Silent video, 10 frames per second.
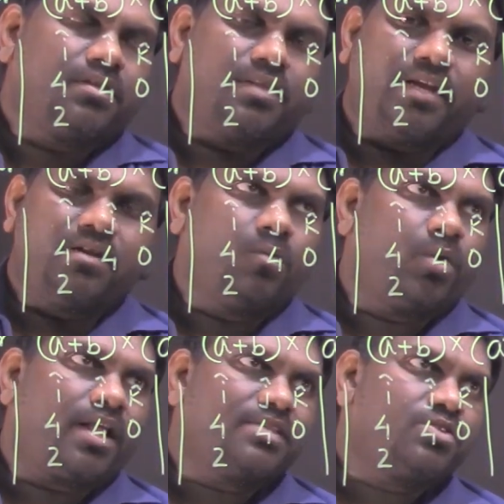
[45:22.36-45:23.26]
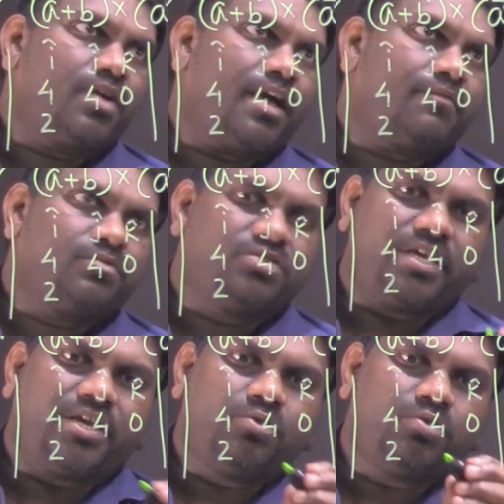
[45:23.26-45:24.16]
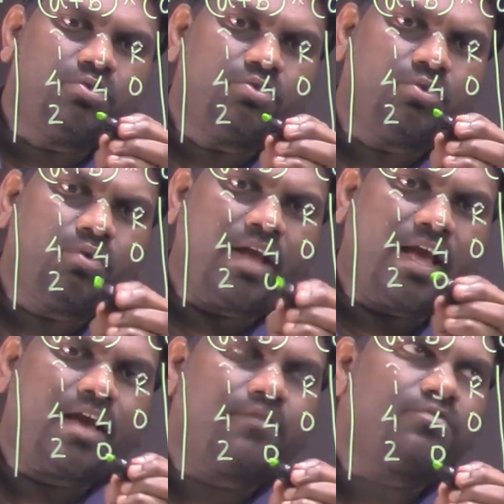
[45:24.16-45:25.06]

Then what else you have? J you don't have